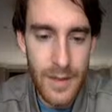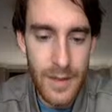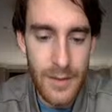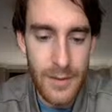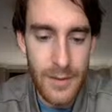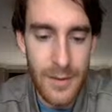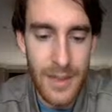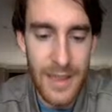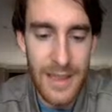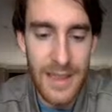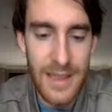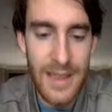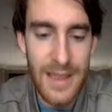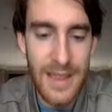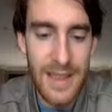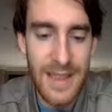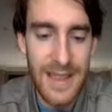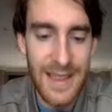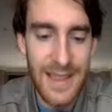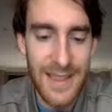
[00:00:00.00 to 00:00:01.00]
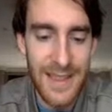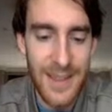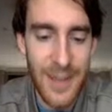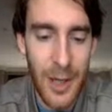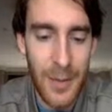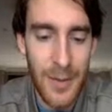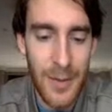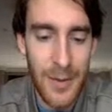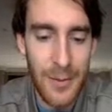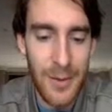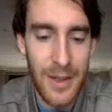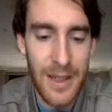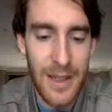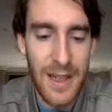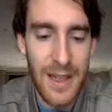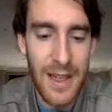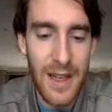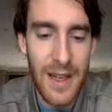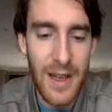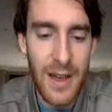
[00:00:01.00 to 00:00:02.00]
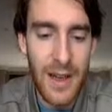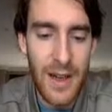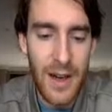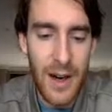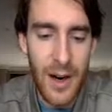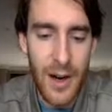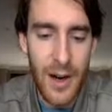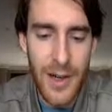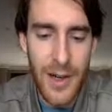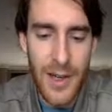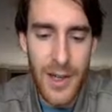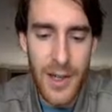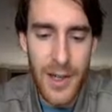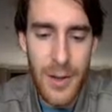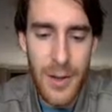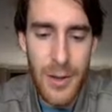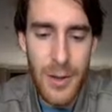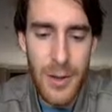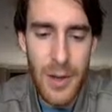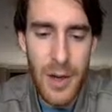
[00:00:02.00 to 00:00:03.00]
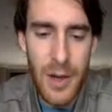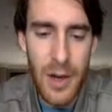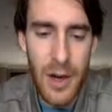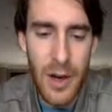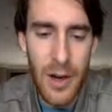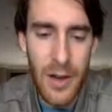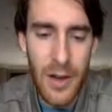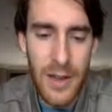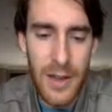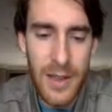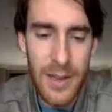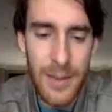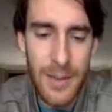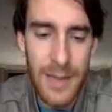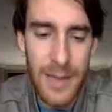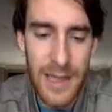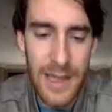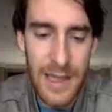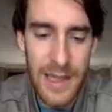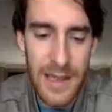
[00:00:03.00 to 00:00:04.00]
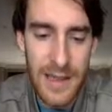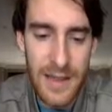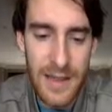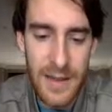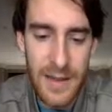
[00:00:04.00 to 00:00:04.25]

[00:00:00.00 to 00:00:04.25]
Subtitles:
right? That's a common one. Are you calling me